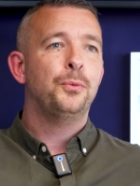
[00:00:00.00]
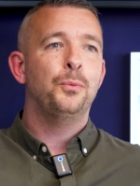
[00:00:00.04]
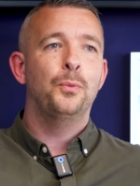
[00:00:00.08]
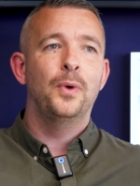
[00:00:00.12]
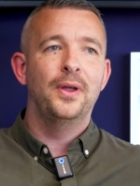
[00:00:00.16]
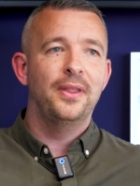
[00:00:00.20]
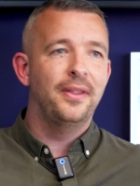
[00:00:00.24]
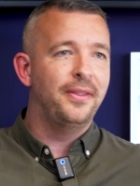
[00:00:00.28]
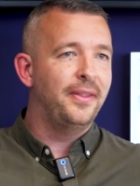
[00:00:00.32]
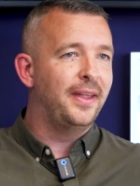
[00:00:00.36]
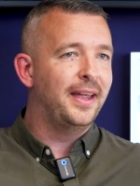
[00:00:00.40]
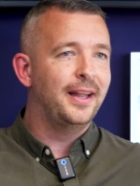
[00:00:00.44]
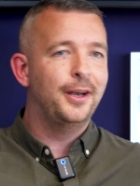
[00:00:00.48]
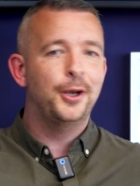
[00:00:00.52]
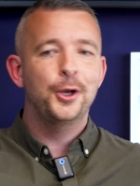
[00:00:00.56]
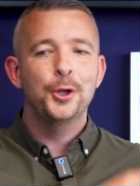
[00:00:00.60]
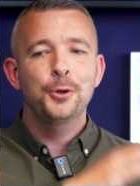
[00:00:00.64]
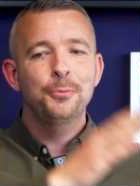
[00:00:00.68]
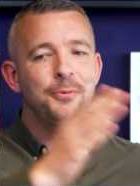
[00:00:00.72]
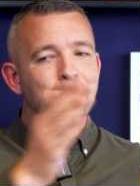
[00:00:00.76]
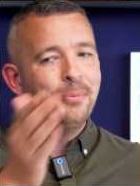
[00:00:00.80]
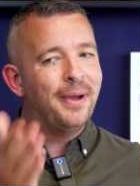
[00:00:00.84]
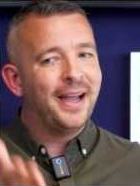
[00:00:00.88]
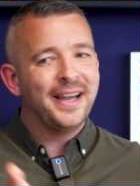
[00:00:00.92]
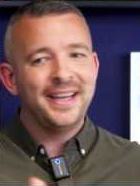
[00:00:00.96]
whether they're
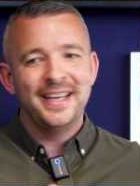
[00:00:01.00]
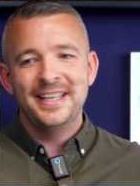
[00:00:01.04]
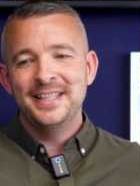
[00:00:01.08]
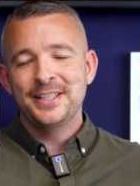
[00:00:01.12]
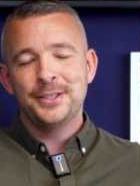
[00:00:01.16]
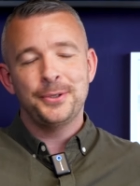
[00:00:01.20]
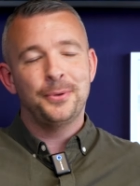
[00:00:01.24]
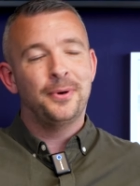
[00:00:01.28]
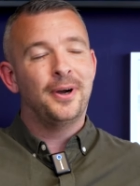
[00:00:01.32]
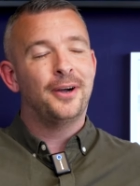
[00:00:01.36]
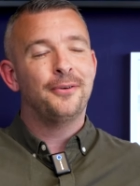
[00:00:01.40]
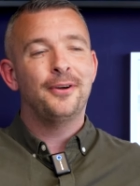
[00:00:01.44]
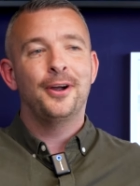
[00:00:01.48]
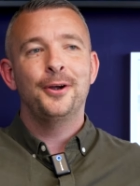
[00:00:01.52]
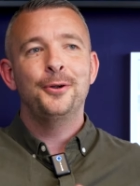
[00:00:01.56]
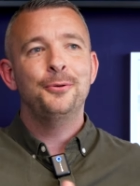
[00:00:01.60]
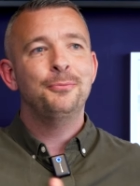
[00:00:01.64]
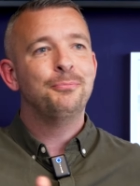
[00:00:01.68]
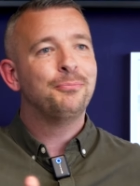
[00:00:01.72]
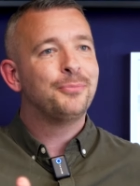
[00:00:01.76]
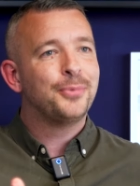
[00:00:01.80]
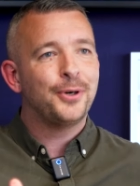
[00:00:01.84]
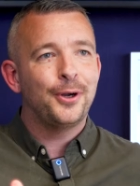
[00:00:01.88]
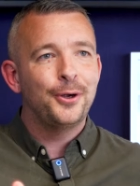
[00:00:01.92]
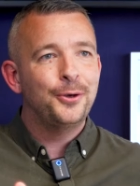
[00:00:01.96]
looped back into our
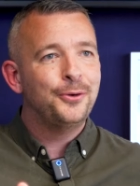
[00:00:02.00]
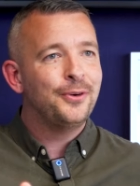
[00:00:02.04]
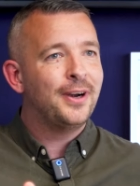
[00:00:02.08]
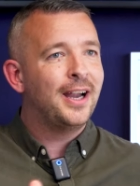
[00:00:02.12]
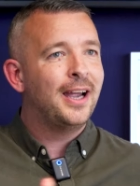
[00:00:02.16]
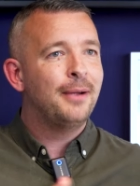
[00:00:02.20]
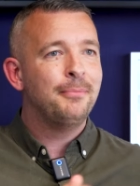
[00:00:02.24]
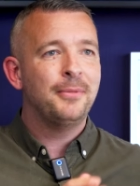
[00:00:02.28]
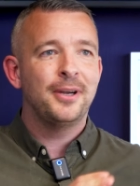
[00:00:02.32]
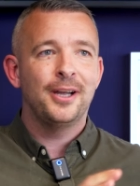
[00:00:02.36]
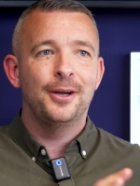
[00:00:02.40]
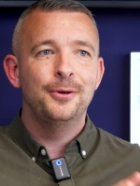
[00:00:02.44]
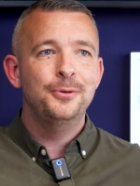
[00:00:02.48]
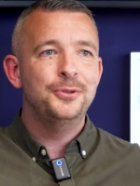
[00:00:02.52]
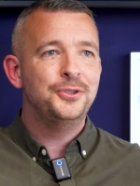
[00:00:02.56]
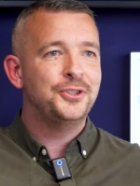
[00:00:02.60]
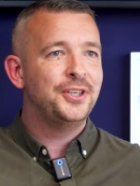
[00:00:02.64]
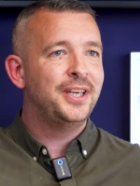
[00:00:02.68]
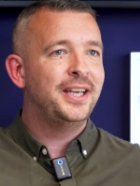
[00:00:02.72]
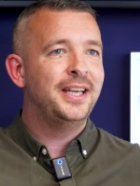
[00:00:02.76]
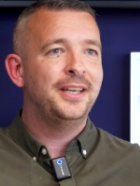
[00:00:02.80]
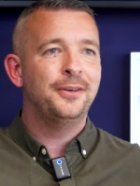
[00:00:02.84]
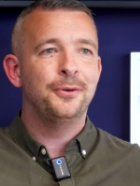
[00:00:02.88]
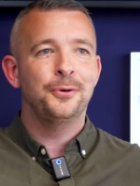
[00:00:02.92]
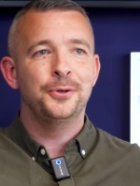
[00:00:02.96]
own program
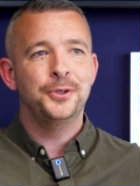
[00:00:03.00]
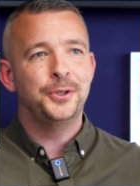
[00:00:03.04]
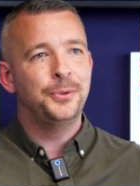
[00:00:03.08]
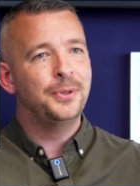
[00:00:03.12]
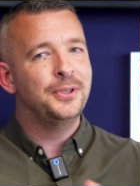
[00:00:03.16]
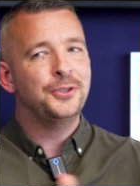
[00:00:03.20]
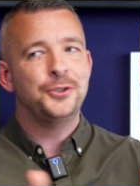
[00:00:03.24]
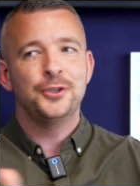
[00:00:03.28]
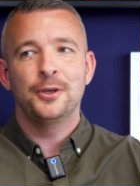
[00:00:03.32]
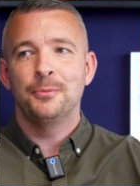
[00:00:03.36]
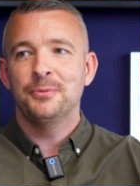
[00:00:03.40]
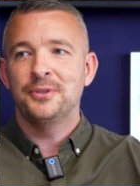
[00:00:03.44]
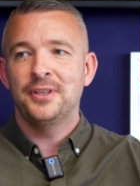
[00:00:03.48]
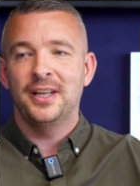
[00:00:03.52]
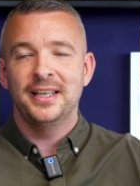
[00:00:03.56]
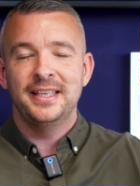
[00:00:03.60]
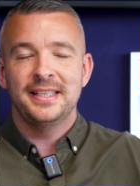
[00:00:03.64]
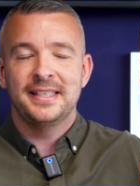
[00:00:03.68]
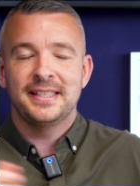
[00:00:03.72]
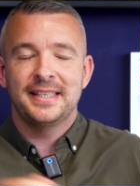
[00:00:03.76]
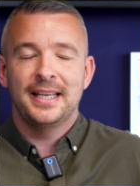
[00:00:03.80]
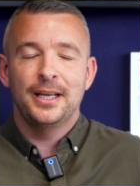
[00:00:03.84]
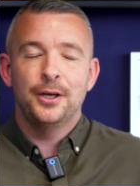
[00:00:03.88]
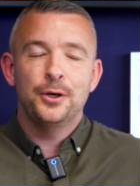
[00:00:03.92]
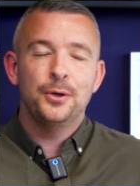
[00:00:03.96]
coaching or doing jobs like
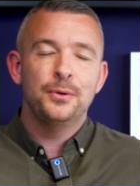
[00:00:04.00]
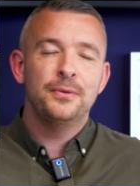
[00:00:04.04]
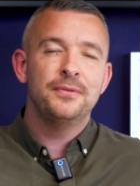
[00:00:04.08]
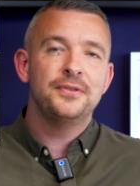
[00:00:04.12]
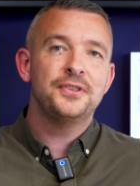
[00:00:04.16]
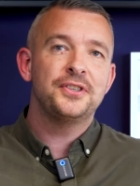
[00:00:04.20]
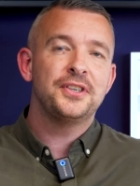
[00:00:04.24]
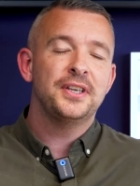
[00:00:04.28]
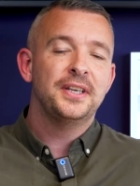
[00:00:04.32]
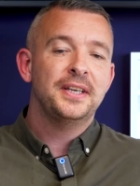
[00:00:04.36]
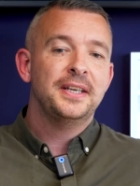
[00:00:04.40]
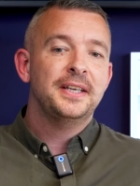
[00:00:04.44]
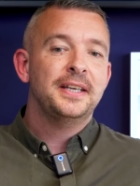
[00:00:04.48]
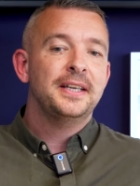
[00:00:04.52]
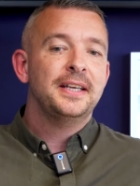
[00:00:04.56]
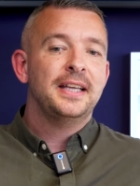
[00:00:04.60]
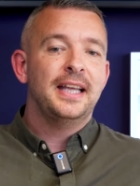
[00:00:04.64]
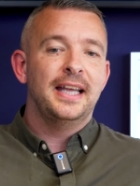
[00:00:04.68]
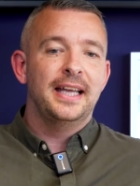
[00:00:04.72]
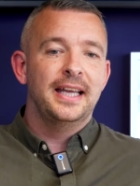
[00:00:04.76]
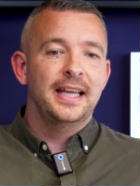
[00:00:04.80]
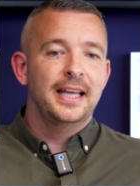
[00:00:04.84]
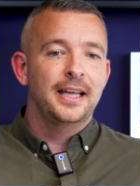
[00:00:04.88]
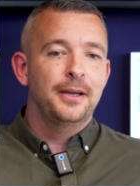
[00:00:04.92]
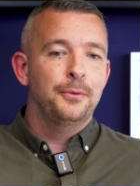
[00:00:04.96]
yourselves
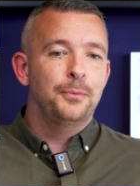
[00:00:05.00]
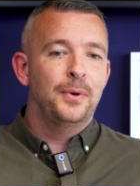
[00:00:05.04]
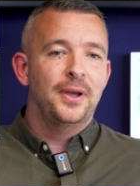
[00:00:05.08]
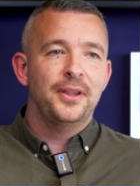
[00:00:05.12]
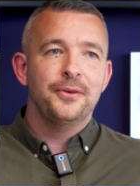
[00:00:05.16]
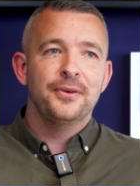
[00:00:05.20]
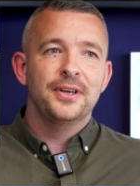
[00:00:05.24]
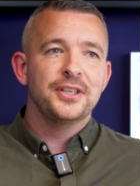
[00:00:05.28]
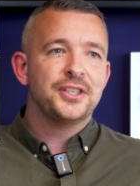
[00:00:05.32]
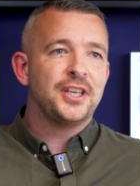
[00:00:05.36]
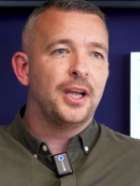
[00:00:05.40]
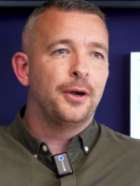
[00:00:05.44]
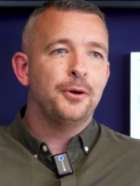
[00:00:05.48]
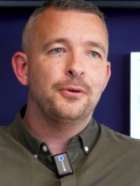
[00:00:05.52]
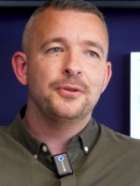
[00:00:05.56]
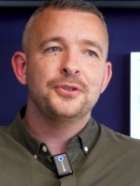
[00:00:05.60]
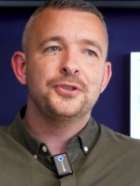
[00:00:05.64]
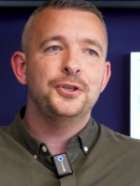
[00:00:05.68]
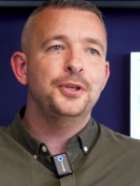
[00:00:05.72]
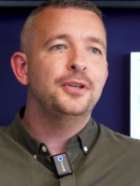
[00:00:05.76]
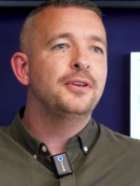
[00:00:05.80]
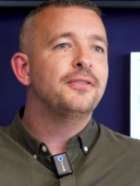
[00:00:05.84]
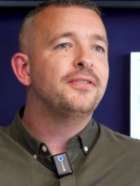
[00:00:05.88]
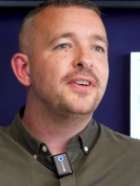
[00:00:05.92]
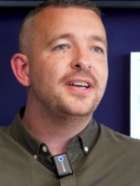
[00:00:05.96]
uh, whether it's going on
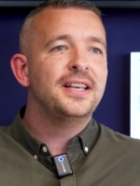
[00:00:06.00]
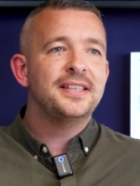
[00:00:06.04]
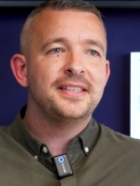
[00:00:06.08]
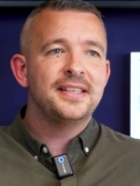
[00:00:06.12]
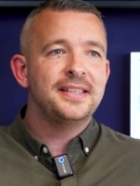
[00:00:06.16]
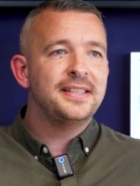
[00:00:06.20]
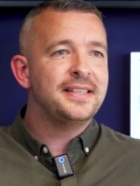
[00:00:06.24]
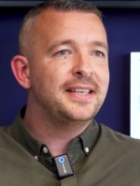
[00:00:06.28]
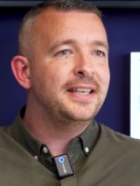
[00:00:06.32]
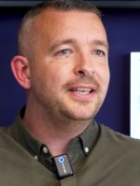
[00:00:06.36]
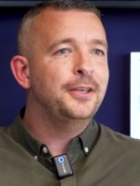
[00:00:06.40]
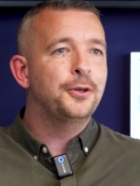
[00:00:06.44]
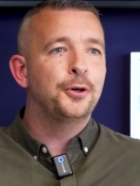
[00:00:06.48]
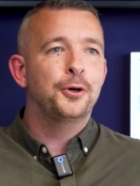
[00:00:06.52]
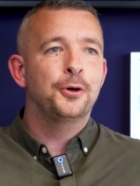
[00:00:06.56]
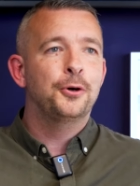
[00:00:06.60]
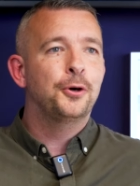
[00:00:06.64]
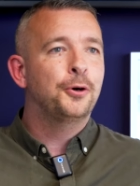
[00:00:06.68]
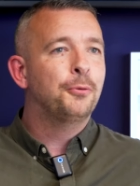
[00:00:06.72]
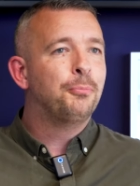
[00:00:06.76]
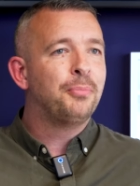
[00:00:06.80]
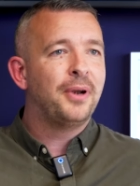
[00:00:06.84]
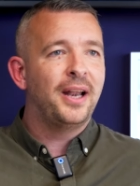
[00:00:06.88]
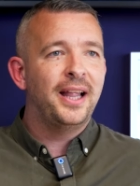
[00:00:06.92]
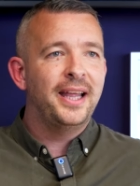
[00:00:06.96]
to university or,
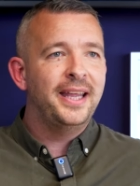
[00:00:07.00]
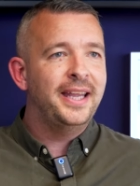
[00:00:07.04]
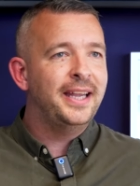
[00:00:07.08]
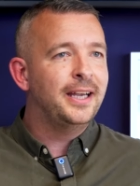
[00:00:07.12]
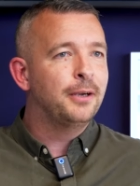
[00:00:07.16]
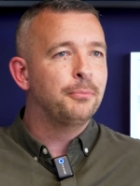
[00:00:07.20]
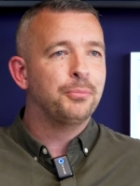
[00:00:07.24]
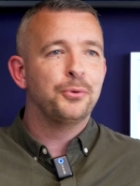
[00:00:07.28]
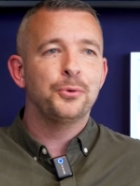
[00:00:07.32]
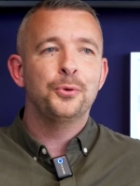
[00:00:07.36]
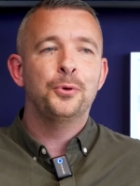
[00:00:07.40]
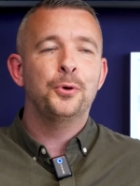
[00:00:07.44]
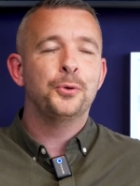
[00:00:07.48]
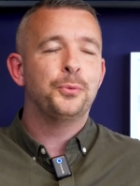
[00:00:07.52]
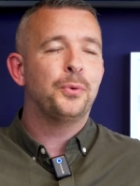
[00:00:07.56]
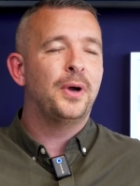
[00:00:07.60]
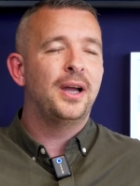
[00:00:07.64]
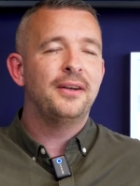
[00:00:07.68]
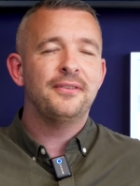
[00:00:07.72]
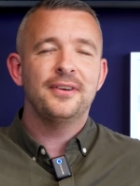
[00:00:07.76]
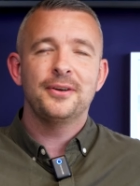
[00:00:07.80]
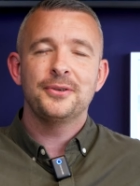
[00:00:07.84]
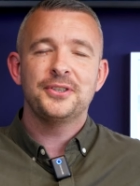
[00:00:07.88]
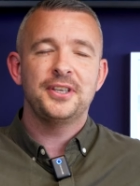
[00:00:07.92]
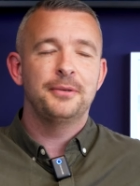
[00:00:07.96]
or, playing abroad,
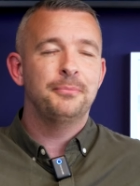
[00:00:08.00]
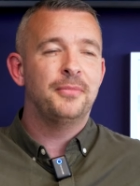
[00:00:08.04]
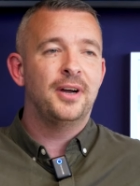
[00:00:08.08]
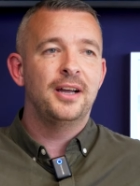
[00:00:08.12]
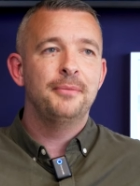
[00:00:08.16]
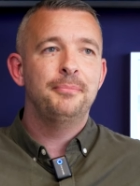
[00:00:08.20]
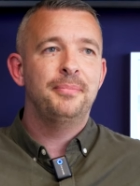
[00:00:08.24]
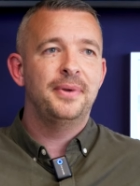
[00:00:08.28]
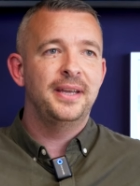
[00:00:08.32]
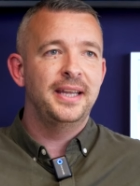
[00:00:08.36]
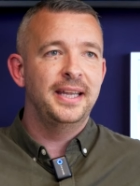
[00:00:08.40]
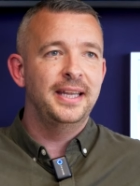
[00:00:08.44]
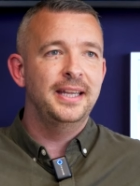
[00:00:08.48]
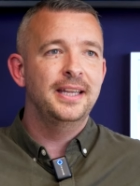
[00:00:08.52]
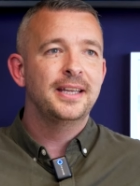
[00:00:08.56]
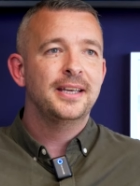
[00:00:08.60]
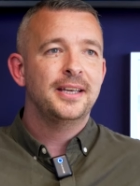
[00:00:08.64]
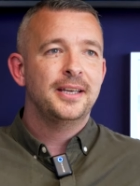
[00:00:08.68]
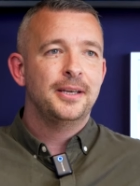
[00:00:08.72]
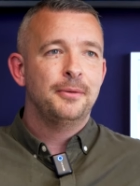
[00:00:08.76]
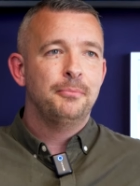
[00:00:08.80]
whatever else it might be.